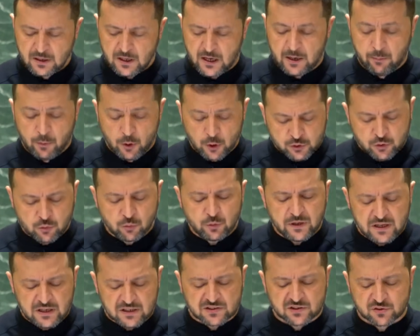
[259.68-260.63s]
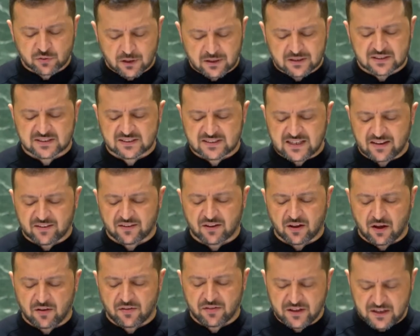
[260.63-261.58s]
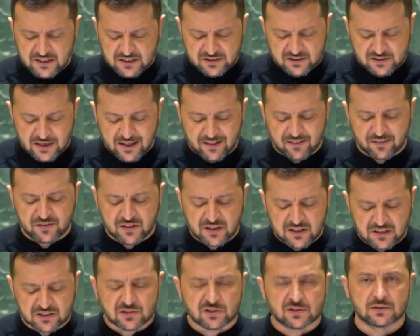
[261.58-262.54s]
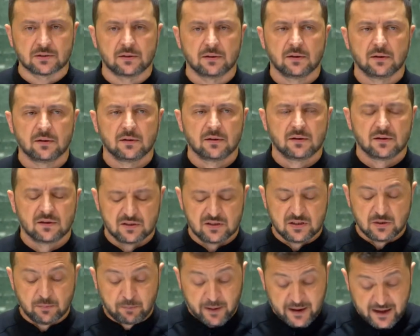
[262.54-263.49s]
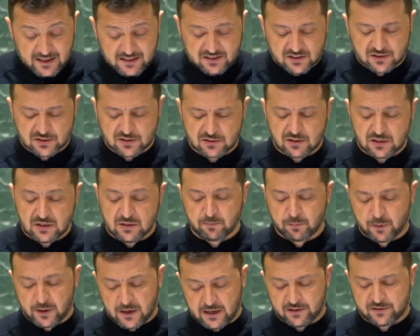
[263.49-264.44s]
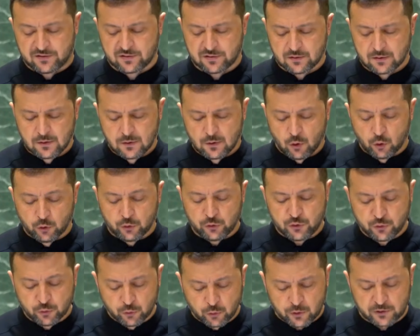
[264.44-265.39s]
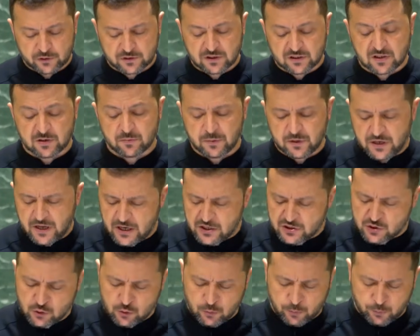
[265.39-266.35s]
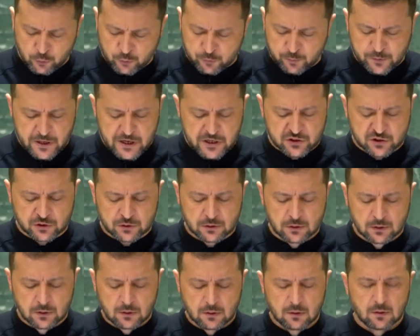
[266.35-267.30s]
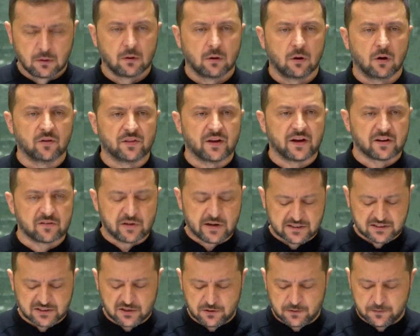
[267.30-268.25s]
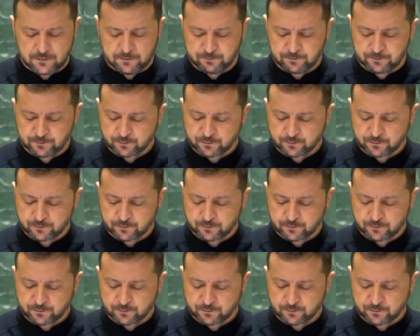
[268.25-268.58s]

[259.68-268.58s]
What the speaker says: And Moscow needs to understand this, and this depends in part on your determination to put pressure on the aggressor.